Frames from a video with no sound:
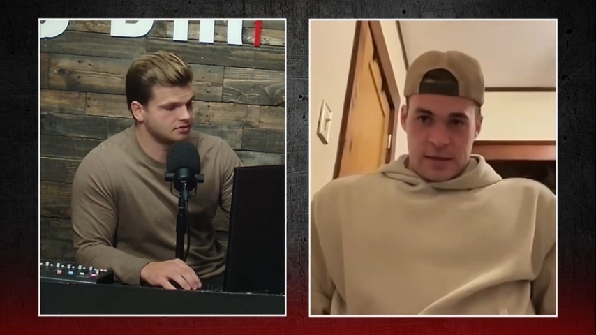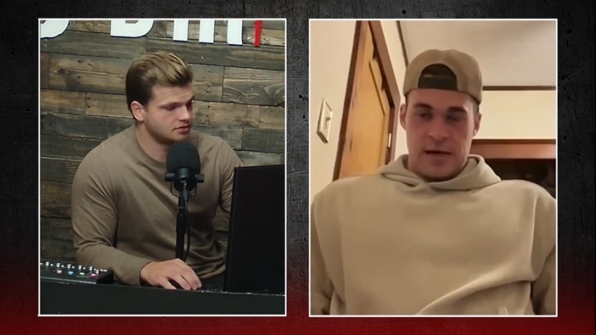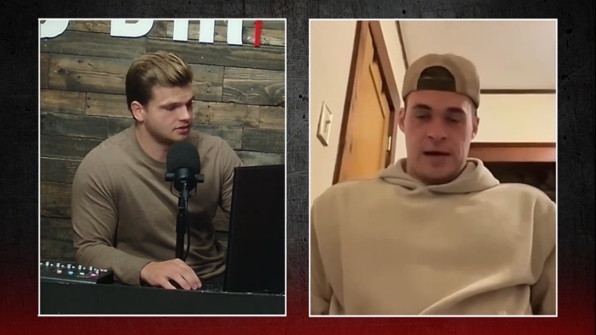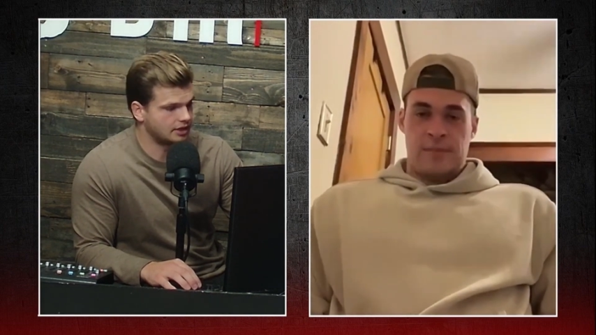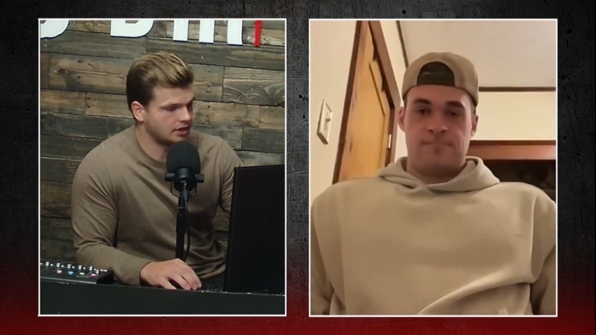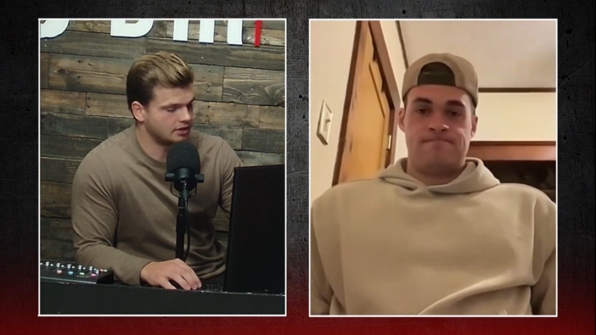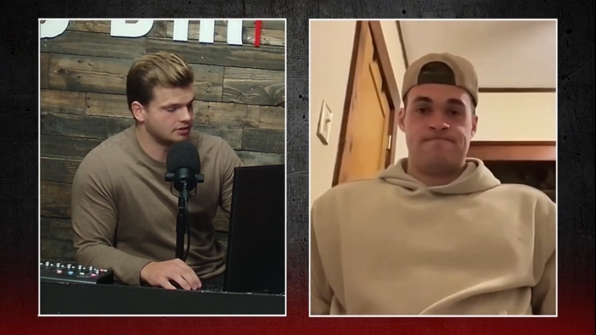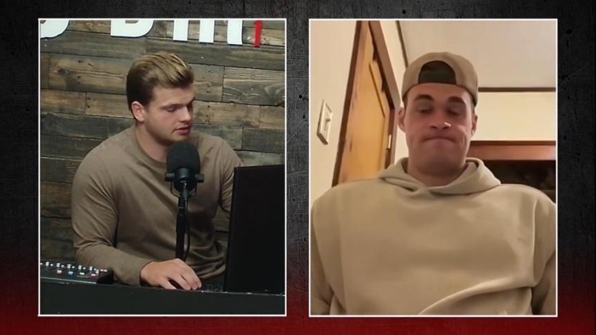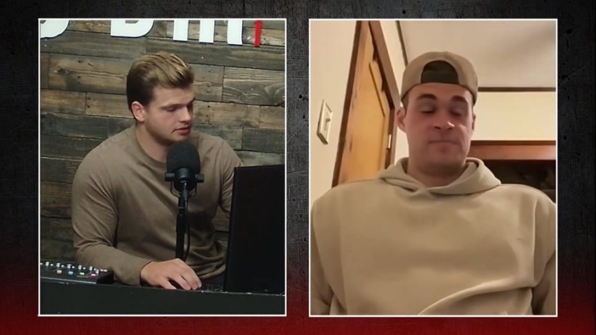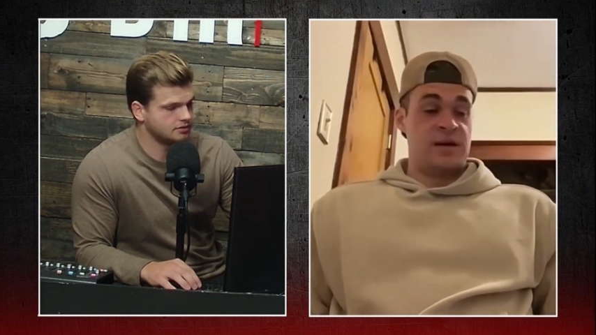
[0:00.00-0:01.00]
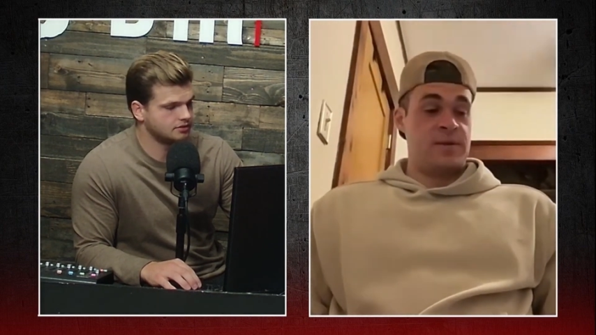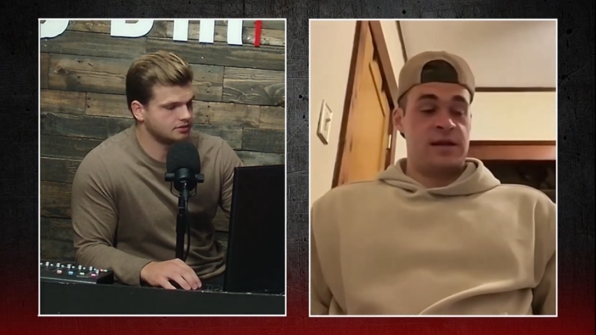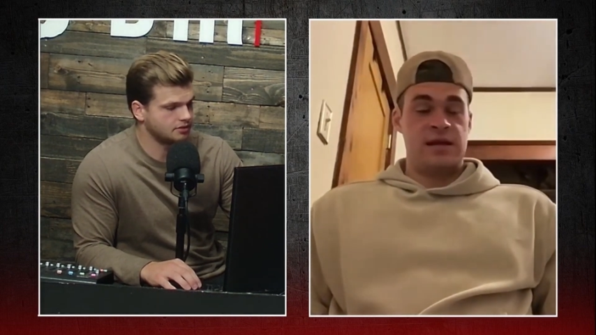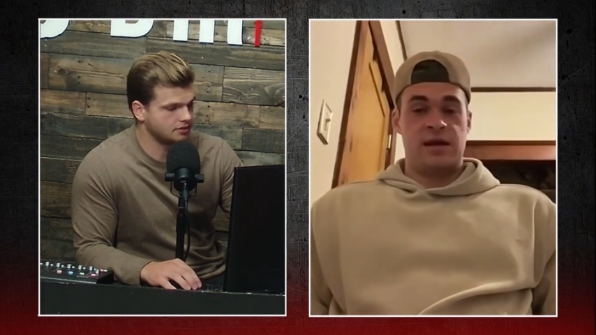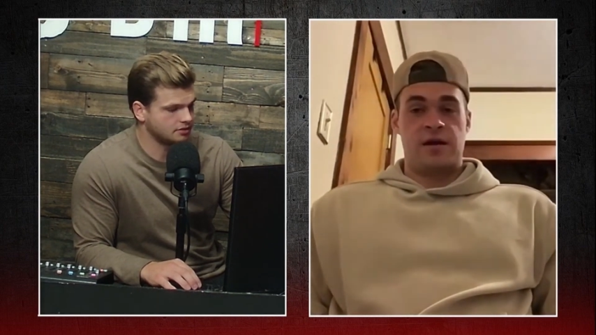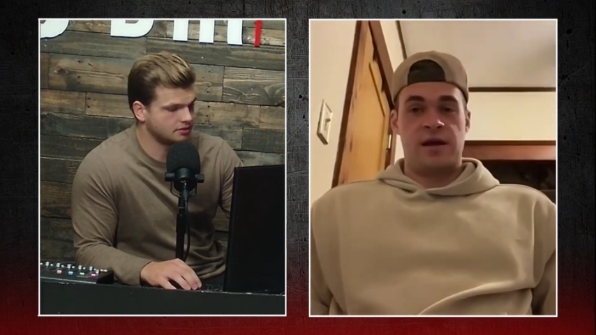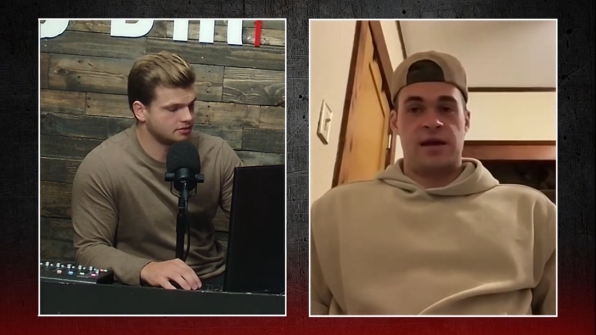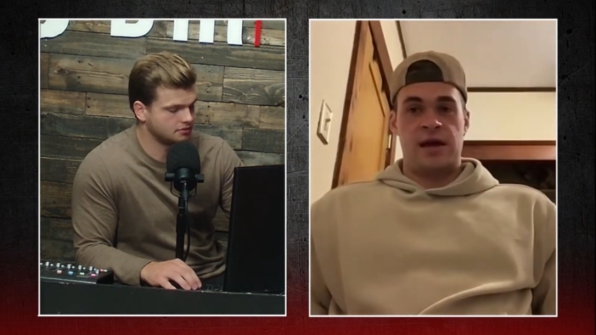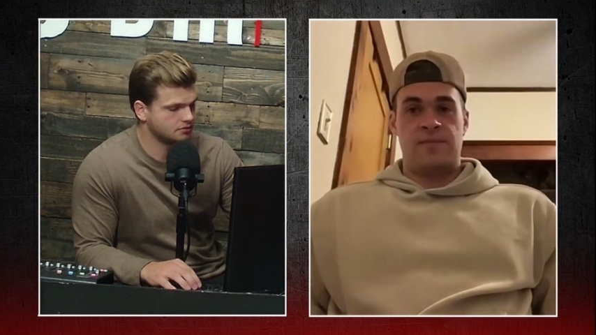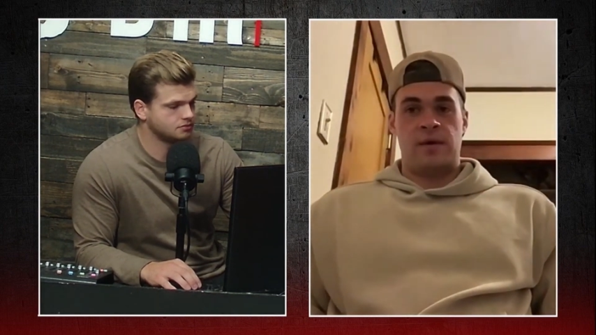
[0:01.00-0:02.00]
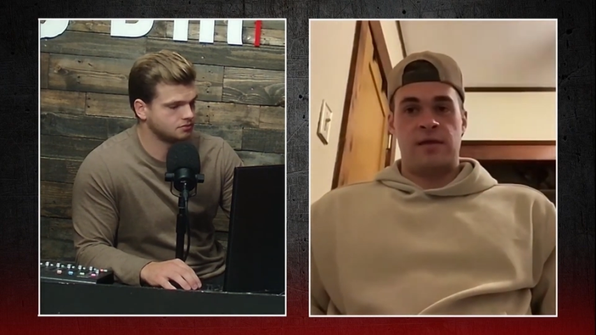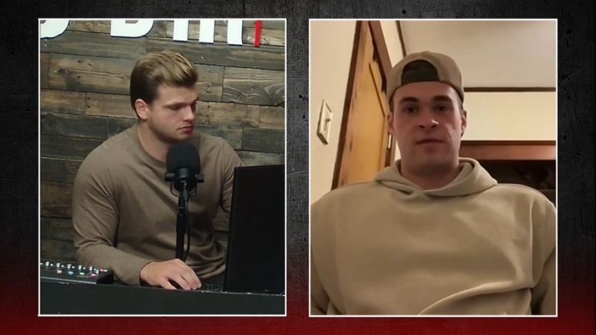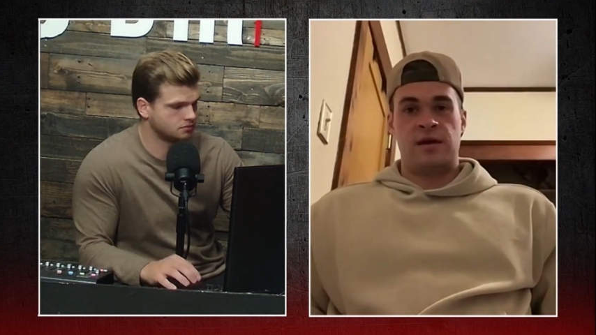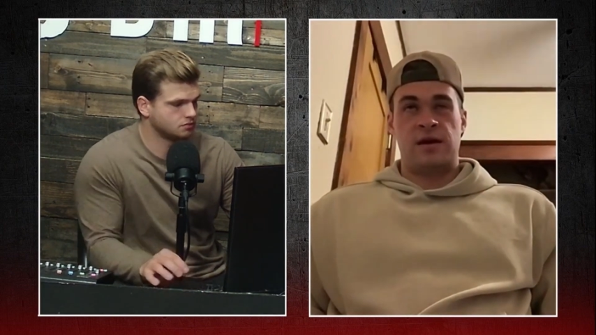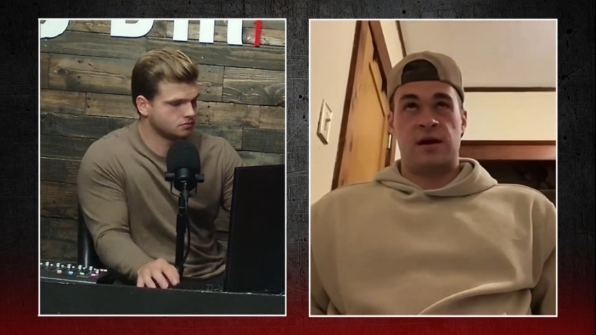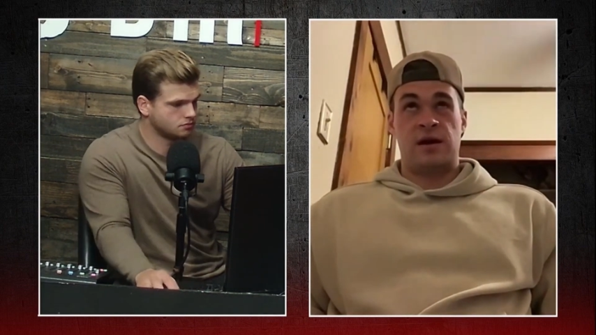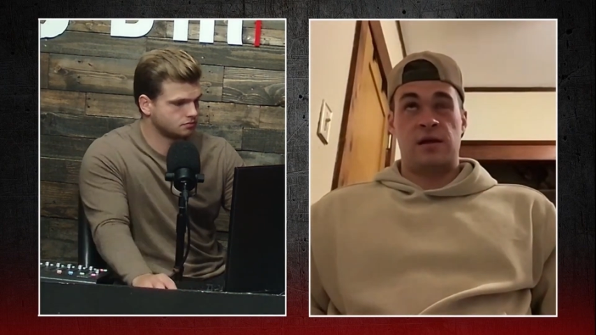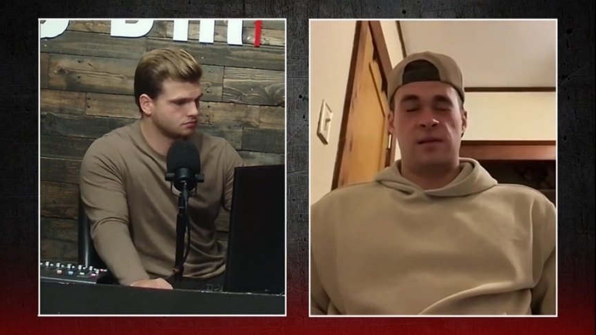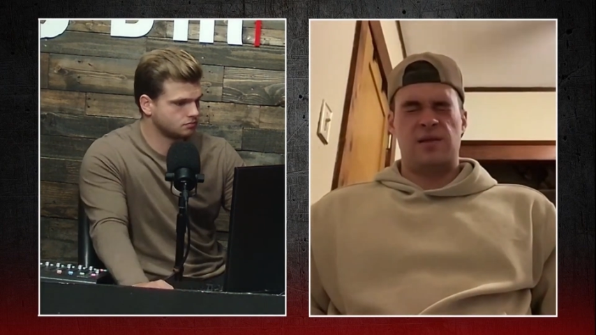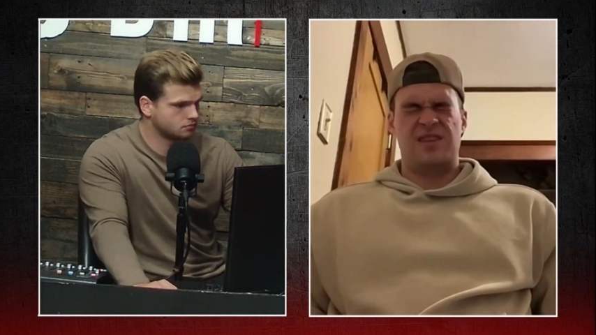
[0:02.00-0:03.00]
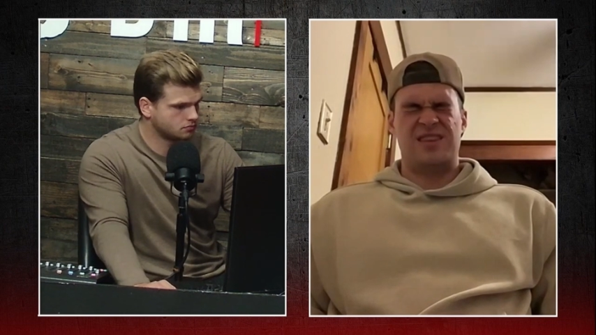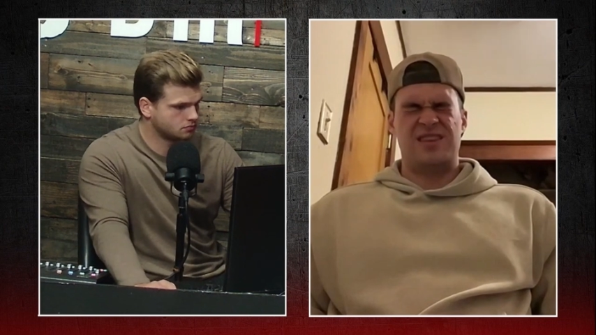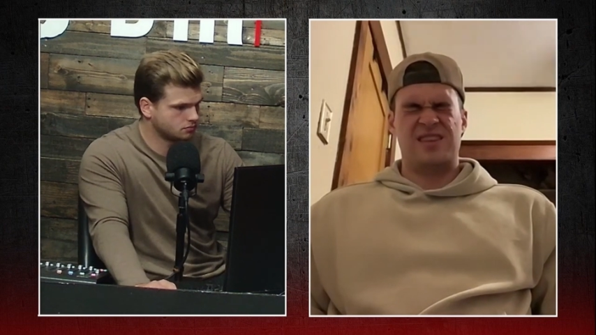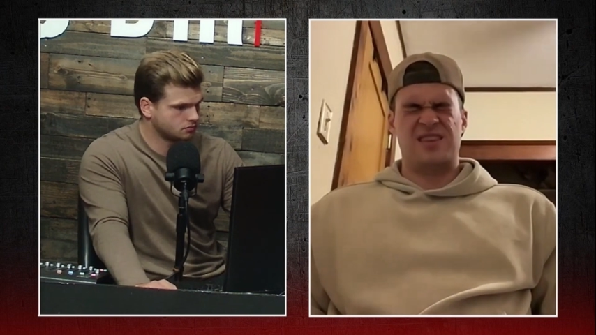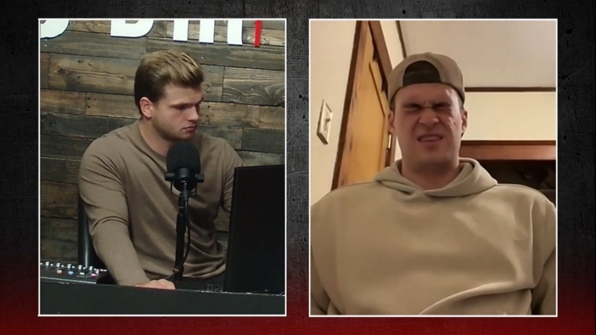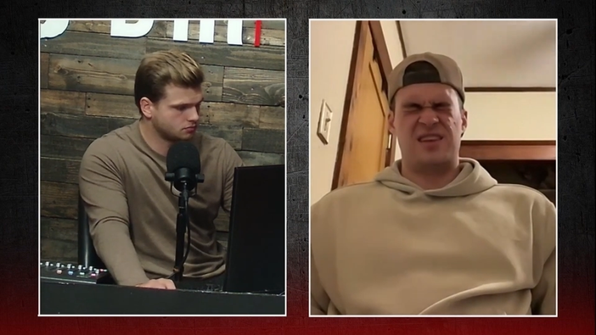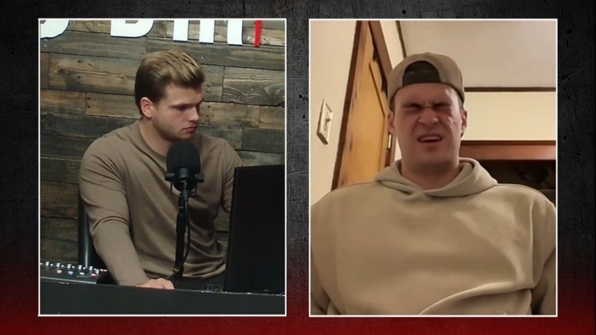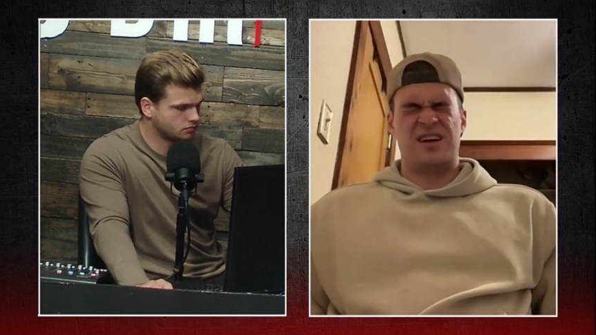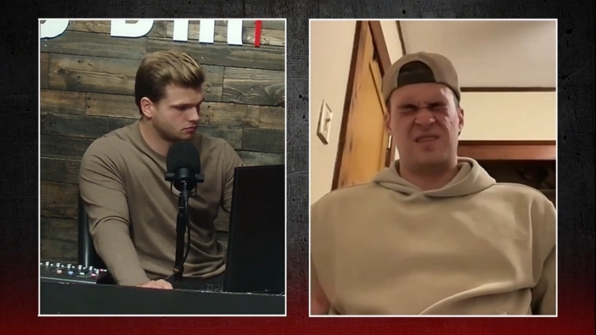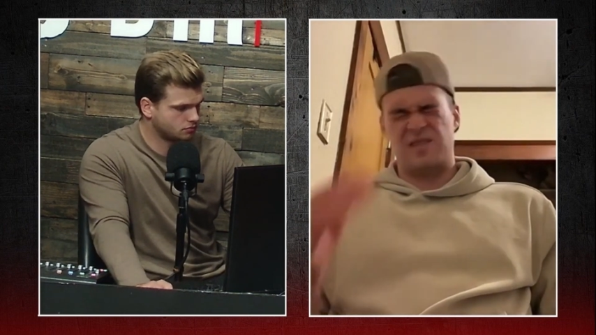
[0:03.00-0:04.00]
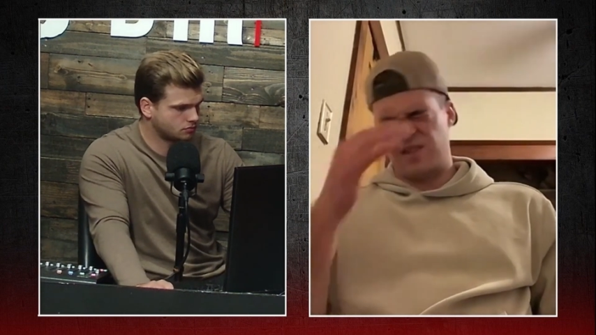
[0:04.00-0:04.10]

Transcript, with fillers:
Speaker 1: Yeah, yeah, man. He had a great game. I think. Uh, uh,